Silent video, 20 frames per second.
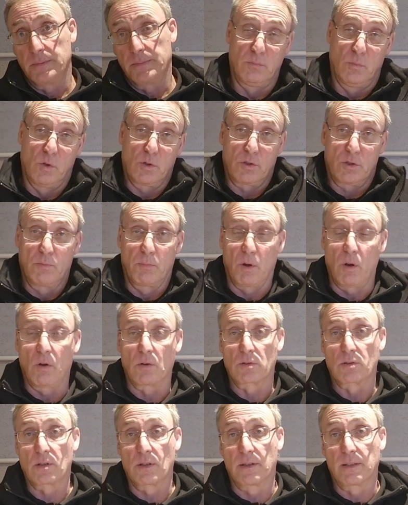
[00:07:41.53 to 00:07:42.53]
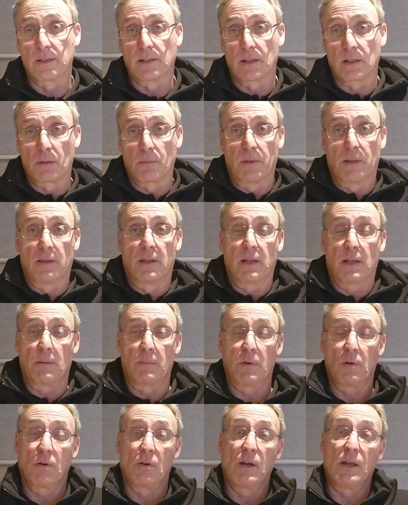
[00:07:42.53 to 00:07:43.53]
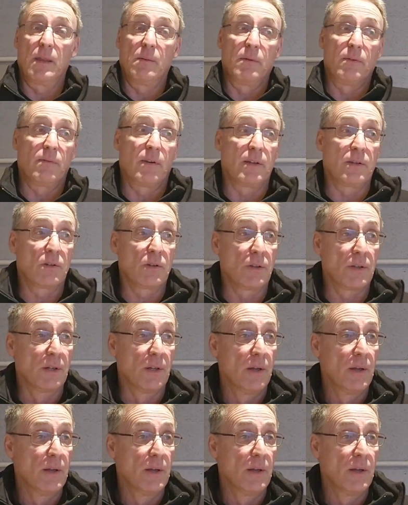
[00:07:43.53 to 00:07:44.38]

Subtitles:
Watch the blogs. I think they're going to be all right. They'll be very good.